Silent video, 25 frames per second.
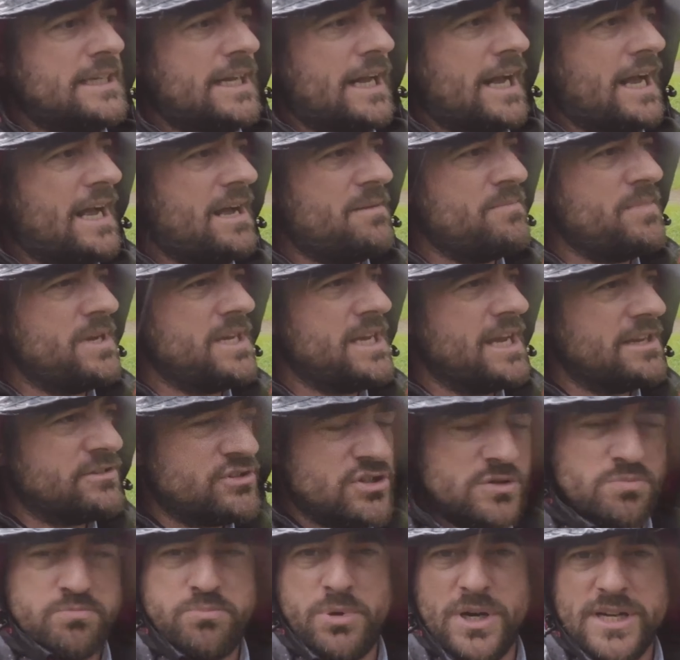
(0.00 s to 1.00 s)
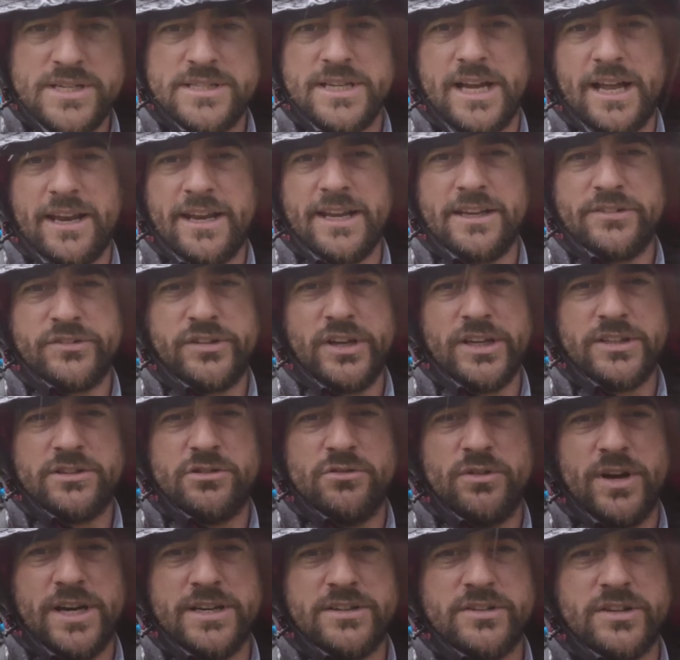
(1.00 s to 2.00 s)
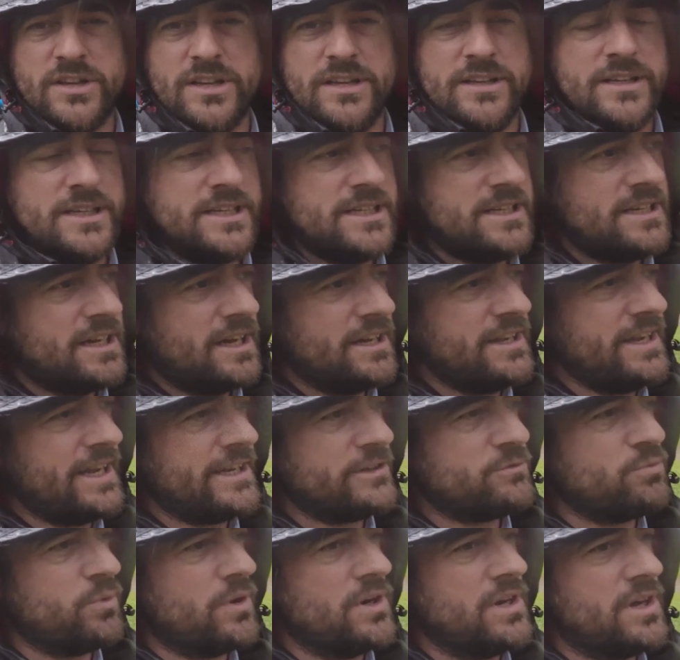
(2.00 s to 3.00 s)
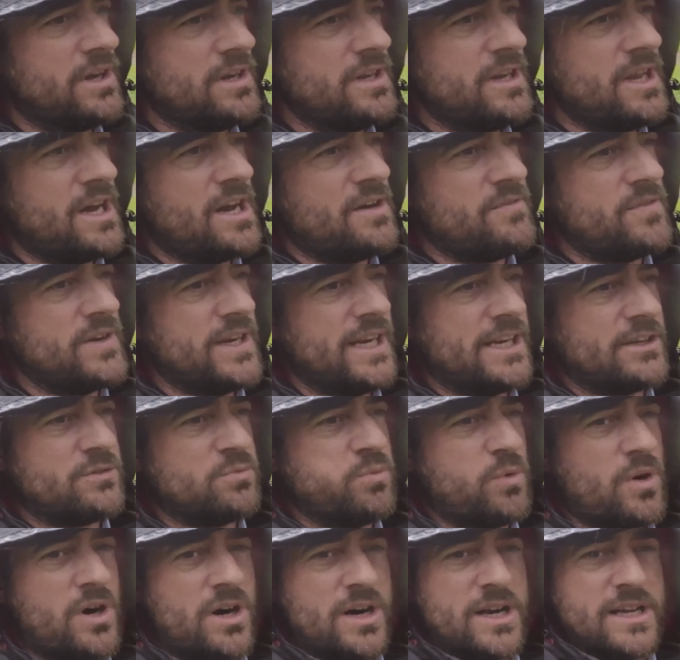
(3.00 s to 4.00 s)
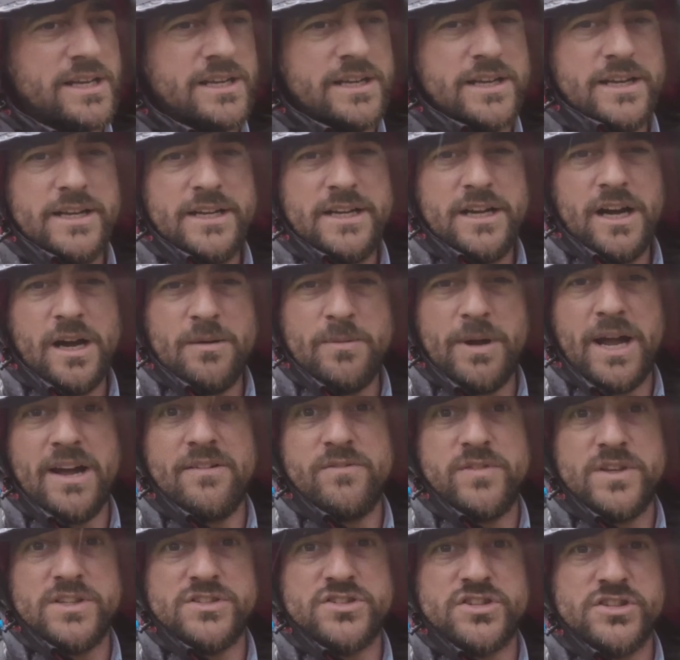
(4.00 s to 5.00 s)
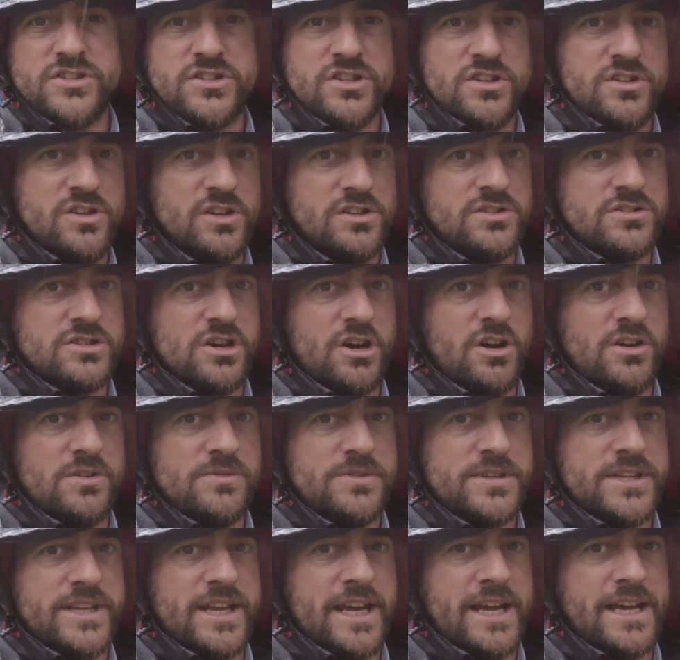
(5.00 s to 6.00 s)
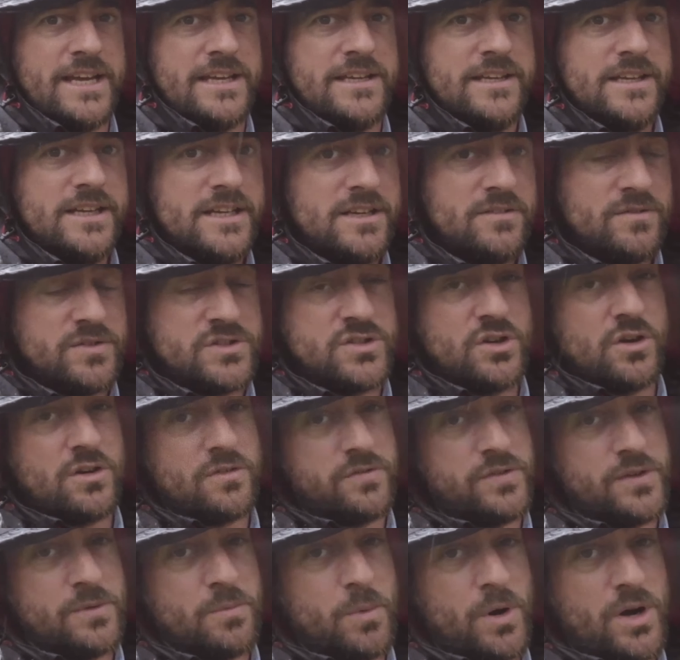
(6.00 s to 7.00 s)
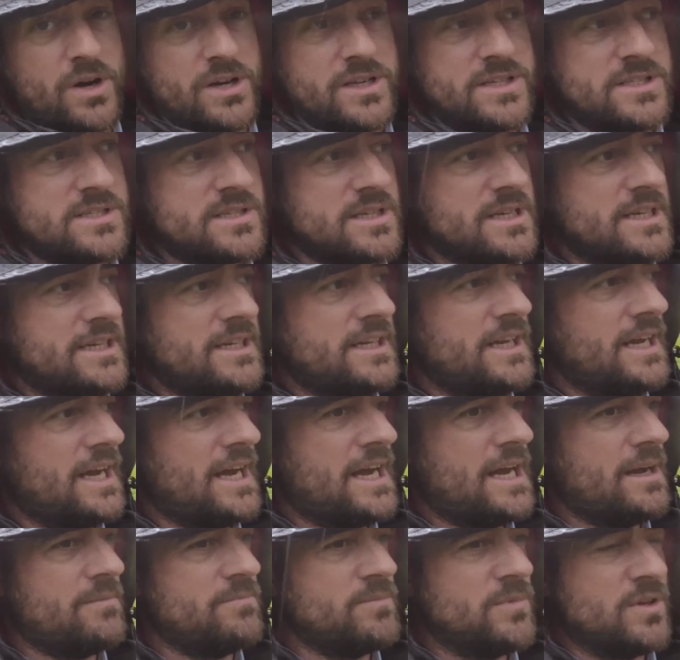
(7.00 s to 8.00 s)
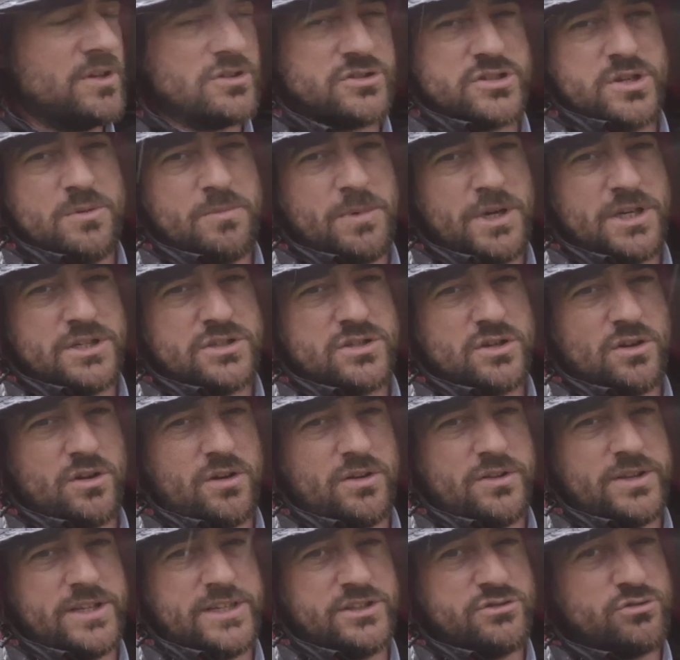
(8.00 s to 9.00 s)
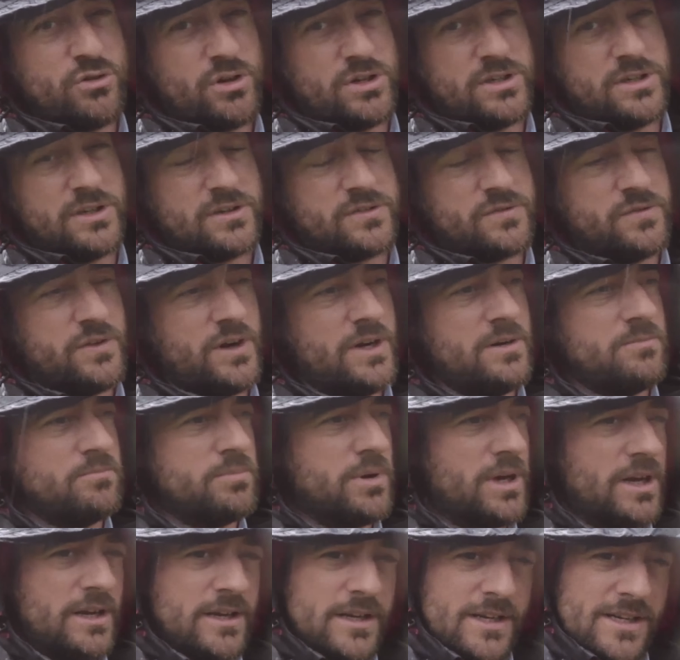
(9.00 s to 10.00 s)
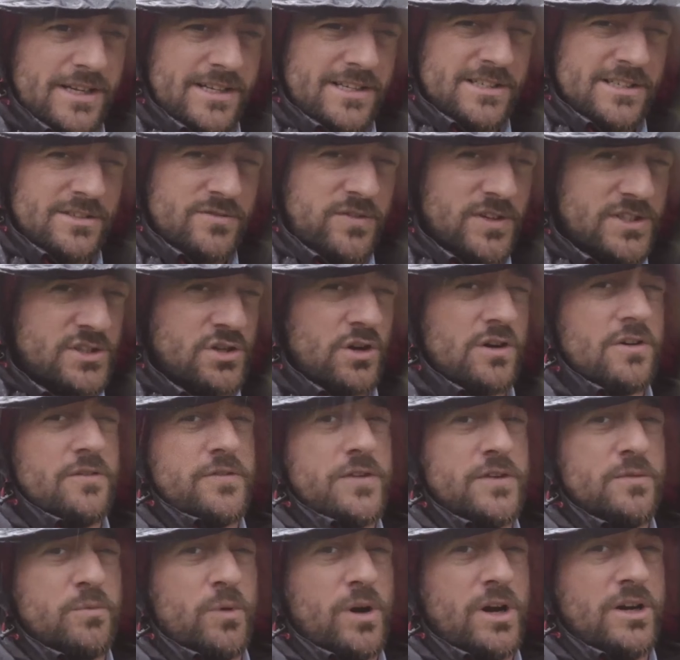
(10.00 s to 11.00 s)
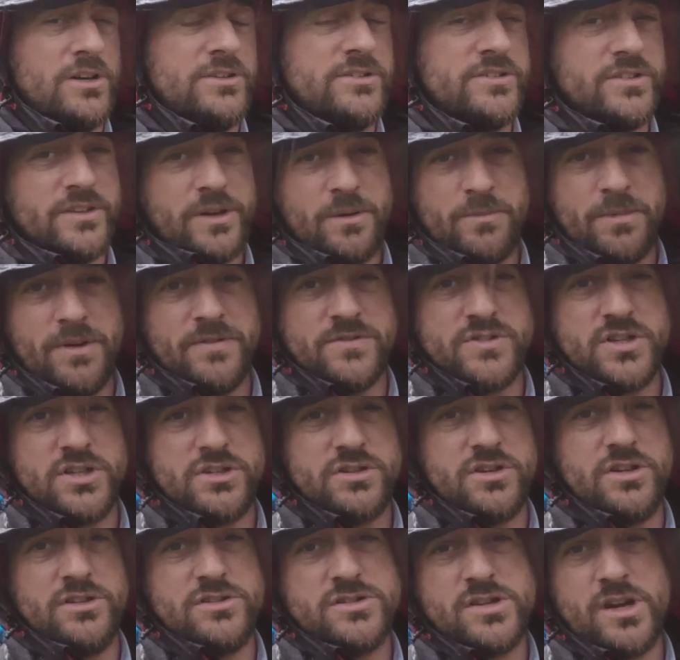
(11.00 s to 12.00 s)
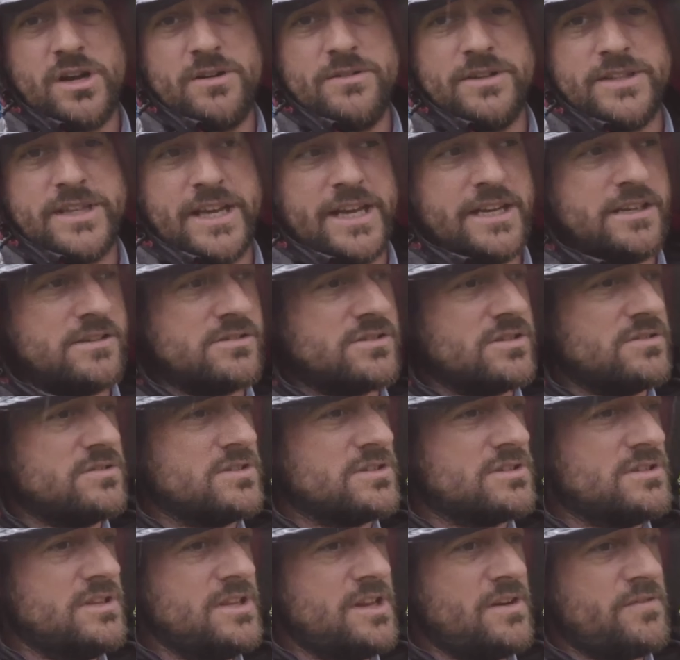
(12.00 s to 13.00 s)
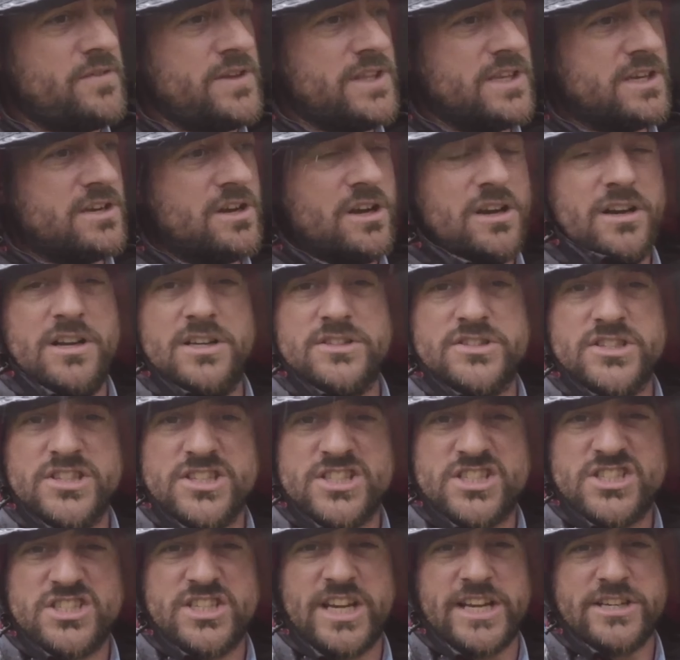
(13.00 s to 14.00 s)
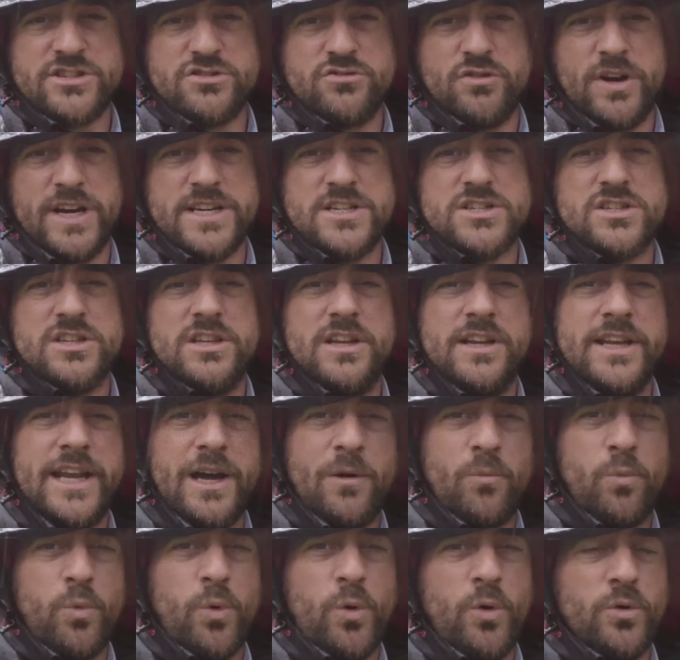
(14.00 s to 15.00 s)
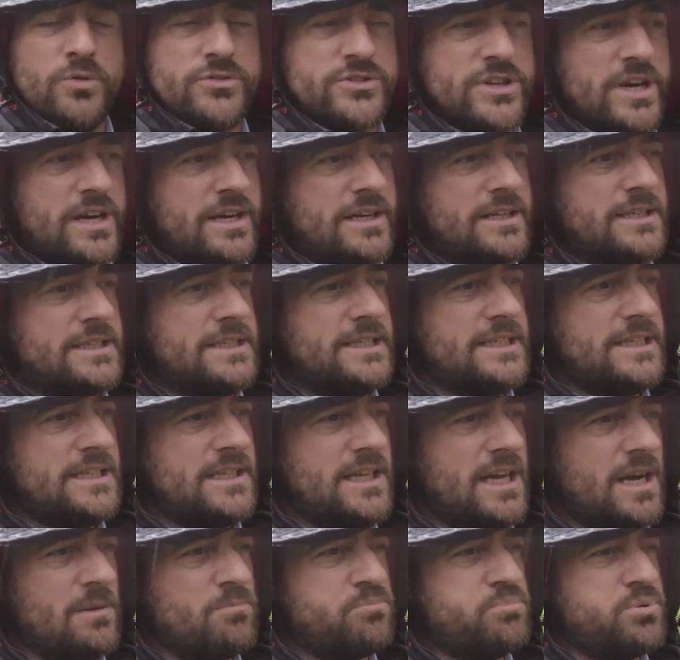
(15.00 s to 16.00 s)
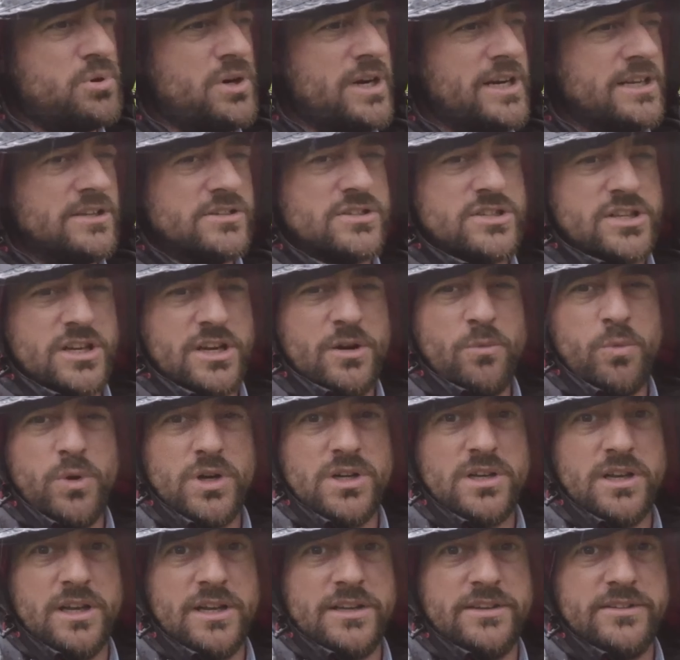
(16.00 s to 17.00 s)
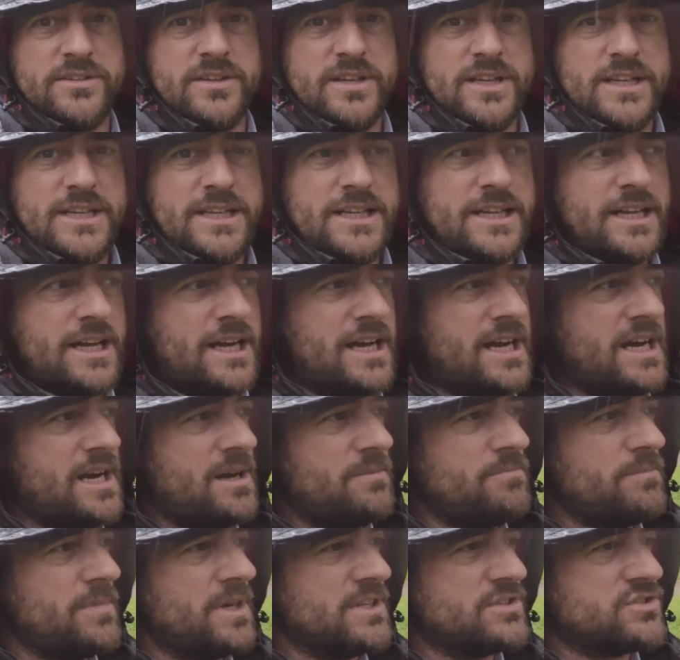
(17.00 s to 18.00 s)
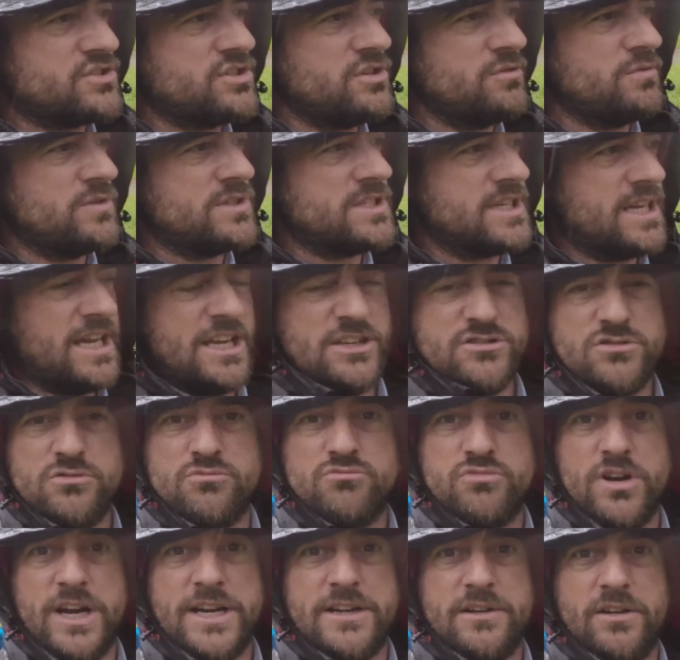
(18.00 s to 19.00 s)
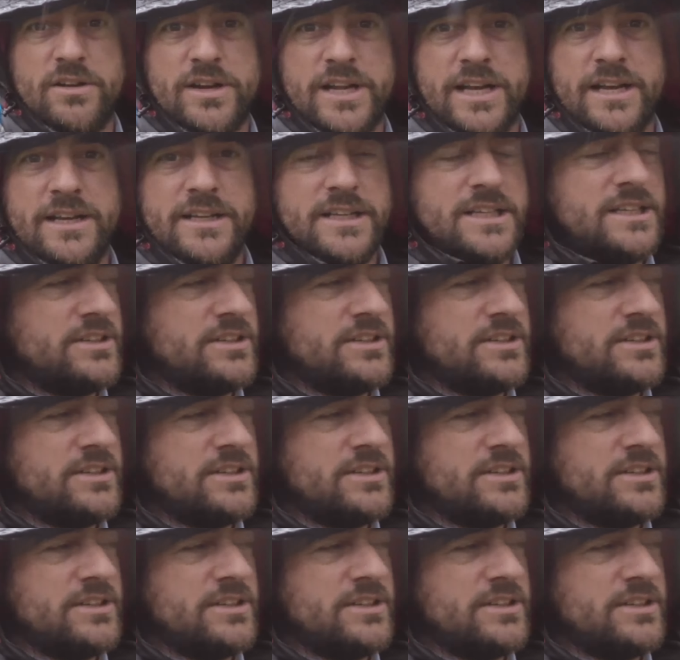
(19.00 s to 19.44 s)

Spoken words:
Yeah, it just brings out that saturation, and that's what I love, and that's why I'm having such a good time today, photography wise. Not so much on the dryness front, but photography wise I'm having such a good time today because I'm just loving the colours and the saturation that water brings to the woodland as soon as it gets some rain on it.